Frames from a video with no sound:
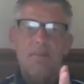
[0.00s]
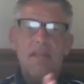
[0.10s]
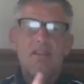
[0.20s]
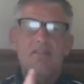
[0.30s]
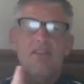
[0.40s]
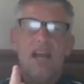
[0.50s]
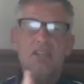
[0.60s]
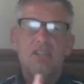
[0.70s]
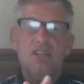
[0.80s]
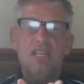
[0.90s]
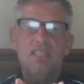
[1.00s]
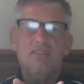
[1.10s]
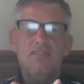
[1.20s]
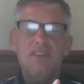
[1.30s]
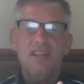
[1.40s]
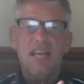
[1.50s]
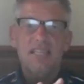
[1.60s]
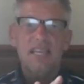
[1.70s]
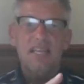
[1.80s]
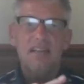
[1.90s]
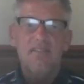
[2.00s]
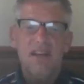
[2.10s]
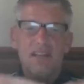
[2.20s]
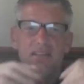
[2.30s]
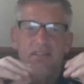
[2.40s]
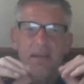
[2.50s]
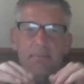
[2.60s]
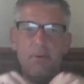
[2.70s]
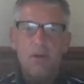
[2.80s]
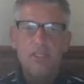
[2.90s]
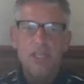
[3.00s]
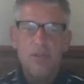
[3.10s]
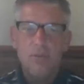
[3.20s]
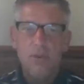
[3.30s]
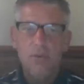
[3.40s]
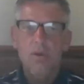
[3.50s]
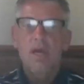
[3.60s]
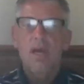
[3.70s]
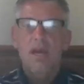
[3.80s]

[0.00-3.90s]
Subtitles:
manufacturer doesn't feel like they can effectively push it through,